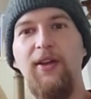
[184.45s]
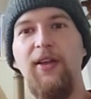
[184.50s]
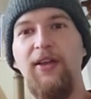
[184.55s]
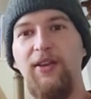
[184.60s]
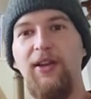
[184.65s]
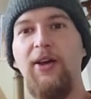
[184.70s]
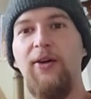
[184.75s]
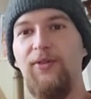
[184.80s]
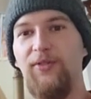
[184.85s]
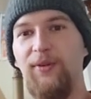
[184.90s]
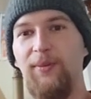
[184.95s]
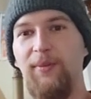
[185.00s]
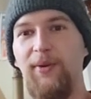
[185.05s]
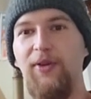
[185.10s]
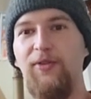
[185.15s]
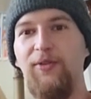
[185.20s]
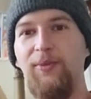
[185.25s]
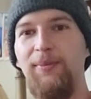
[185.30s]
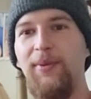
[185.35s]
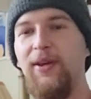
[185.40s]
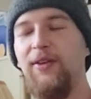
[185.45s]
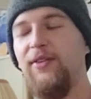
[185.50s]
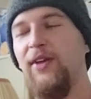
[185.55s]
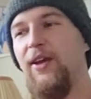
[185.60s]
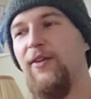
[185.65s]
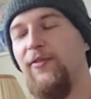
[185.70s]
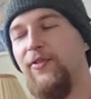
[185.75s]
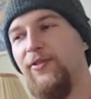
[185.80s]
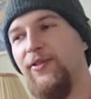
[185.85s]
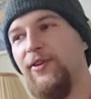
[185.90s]
It was a big
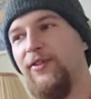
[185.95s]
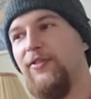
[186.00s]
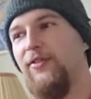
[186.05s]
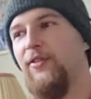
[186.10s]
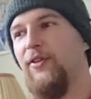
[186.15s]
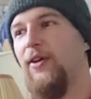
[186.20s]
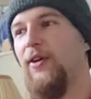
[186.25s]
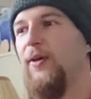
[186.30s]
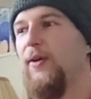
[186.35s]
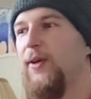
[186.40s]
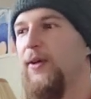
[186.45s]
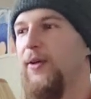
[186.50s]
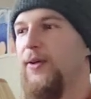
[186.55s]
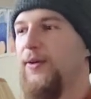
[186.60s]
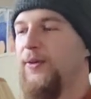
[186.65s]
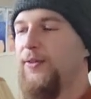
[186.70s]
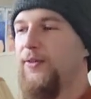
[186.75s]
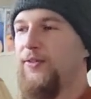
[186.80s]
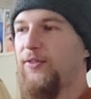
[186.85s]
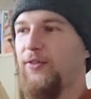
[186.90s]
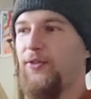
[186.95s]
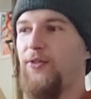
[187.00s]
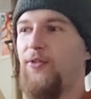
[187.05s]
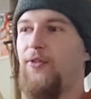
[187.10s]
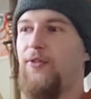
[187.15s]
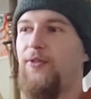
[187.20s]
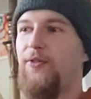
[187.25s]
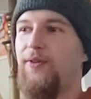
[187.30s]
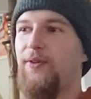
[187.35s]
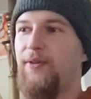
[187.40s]
day for us.
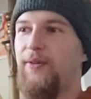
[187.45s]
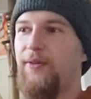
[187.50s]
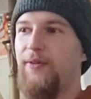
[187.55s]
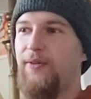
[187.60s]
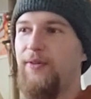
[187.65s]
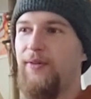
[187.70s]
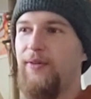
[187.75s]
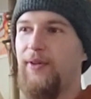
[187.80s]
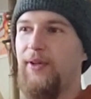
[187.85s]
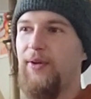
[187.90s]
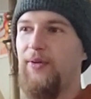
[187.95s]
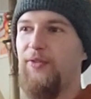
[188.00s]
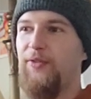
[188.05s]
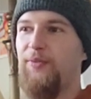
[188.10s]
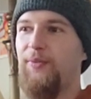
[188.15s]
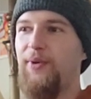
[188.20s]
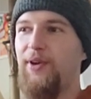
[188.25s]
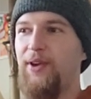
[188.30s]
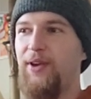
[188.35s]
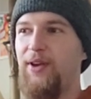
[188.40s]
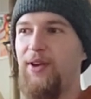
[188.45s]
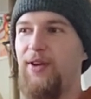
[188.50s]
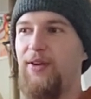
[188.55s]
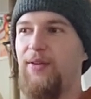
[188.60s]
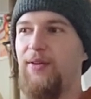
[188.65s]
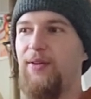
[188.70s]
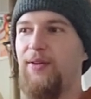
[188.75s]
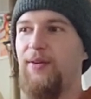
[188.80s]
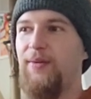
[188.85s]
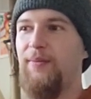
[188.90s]
So it was me,
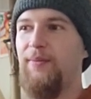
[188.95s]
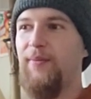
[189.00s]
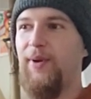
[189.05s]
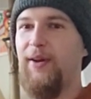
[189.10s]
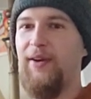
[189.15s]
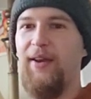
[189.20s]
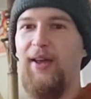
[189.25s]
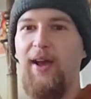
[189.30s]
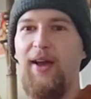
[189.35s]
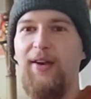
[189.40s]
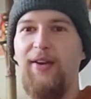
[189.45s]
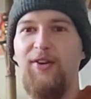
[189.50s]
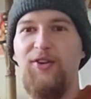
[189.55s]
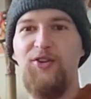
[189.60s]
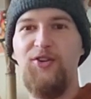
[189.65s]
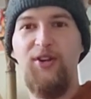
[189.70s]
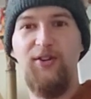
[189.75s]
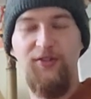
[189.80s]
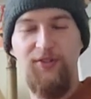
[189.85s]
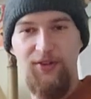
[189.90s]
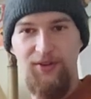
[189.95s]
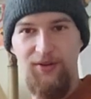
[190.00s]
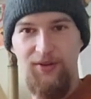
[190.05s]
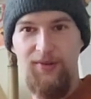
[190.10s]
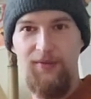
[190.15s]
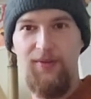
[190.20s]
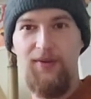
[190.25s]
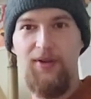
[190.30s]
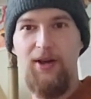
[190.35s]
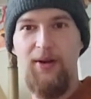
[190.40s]
my dad, and
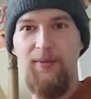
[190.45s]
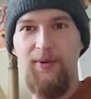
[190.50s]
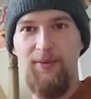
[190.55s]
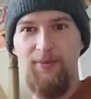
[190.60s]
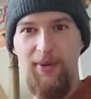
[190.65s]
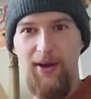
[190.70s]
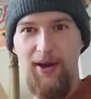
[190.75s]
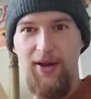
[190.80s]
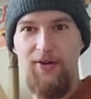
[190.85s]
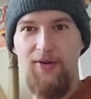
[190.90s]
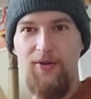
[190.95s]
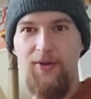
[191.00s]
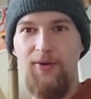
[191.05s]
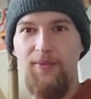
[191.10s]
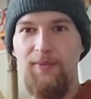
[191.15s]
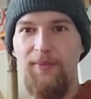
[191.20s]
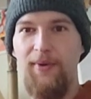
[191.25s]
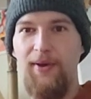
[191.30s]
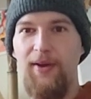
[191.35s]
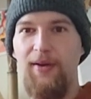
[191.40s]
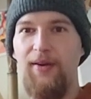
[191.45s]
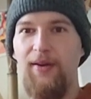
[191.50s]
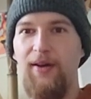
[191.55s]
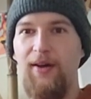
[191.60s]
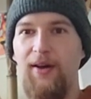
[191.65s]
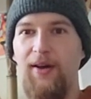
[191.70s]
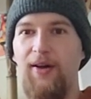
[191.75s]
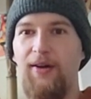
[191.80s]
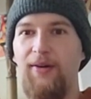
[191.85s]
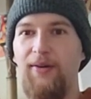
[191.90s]
Justin coming back home, and
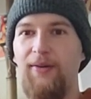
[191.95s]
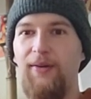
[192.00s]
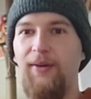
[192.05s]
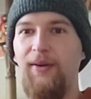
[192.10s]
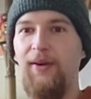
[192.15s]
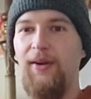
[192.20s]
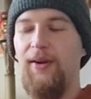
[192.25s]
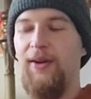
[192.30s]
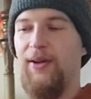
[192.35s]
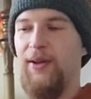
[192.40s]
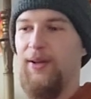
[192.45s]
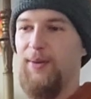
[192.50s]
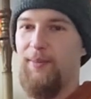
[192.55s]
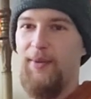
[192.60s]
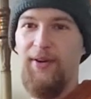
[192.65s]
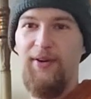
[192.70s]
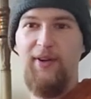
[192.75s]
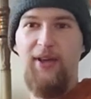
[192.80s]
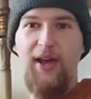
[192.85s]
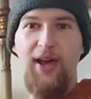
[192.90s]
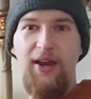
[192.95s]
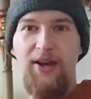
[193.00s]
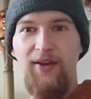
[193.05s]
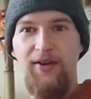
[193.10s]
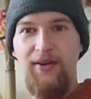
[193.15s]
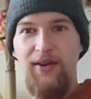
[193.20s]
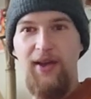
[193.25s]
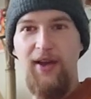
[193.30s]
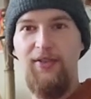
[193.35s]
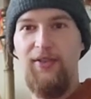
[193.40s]
my
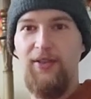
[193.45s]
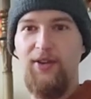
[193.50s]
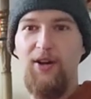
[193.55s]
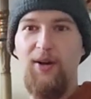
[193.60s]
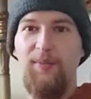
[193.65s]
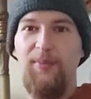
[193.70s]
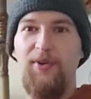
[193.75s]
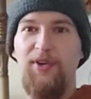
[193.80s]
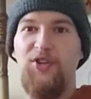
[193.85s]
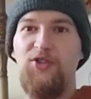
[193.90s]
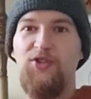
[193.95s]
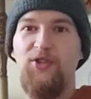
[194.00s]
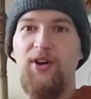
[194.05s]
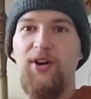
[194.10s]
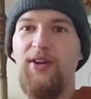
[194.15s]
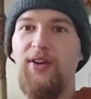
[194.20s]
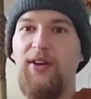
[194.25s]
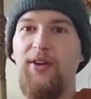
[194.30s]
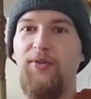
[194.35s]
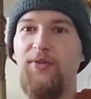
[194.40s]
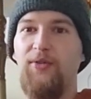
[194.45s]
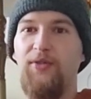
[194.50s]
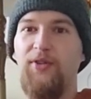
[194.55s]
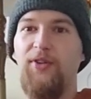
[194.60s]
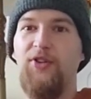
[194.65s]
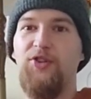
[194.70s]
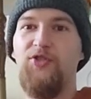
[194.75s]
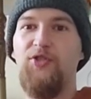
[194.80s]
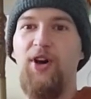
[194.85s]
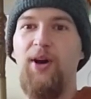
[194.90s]
dad had the company truck, and he was
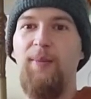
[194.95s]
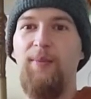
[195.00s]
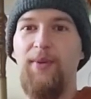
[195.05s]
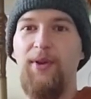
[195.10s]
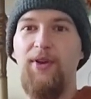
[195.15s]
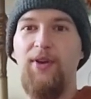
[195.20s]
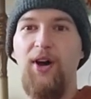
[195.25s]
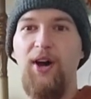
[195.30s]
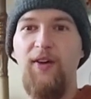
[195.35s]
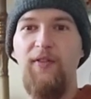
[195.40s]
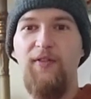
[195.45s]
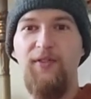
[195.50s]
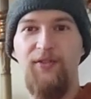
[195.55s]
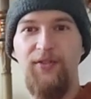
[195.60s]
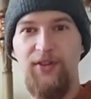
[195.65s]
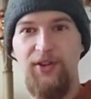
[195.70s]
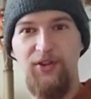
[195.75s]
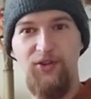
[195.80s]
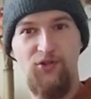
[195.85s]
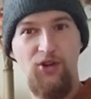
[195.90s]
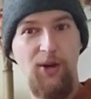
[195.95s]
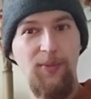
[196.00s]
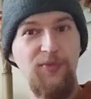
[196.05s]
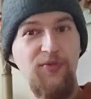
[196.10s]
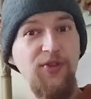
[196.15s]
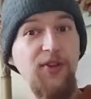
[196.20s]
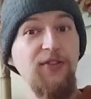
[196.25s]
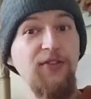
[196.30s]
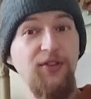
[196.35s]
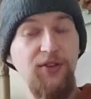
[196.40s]
going to drop me off and then drop
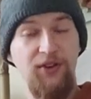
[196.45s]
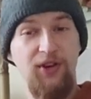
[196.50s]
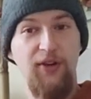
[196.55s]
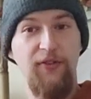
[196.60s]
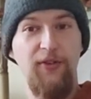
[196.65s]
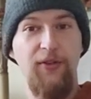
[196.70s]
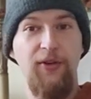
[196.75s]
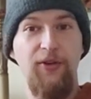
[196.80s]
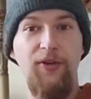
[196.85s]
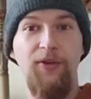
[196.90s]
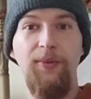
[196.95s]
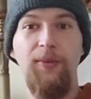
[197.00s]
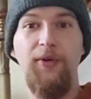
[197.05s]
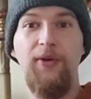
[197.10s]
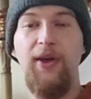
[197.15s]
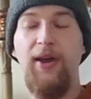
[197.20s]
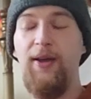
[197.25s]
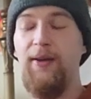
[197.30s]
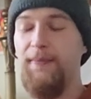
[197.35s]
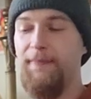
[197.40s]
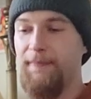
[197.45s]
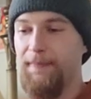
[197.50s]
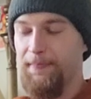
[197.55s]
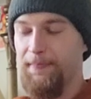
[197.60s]
Justin off at home, okay?